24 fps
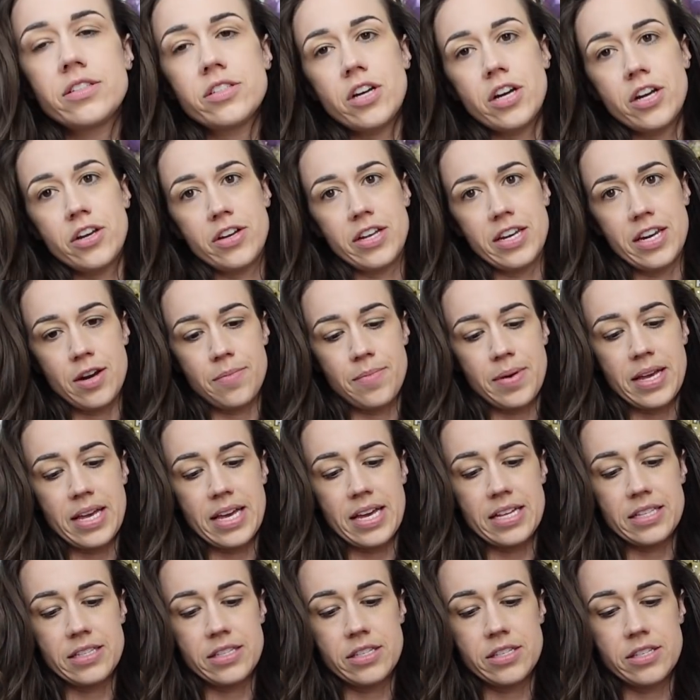Sorry you can hear my
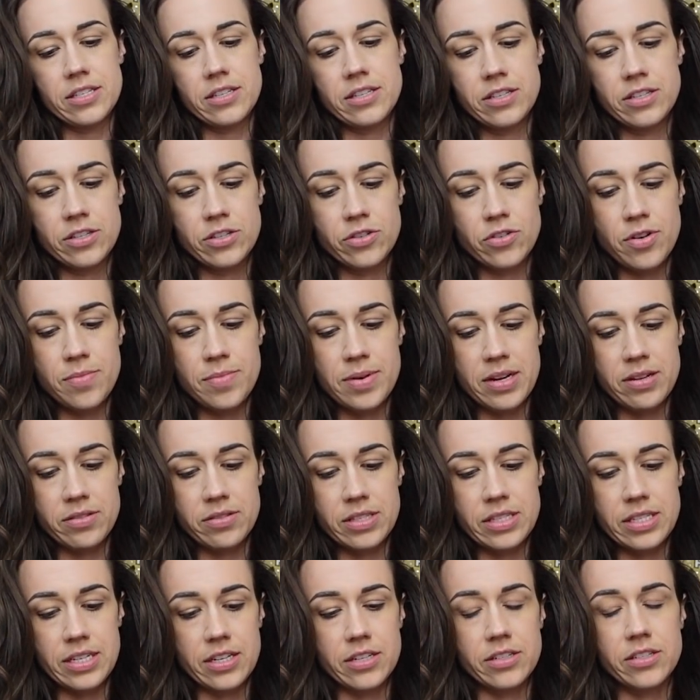kids screaming
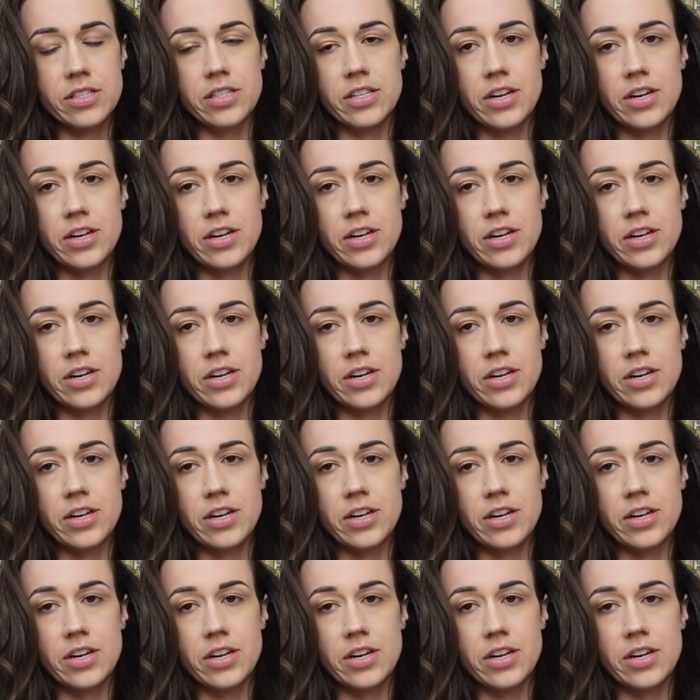downstairs.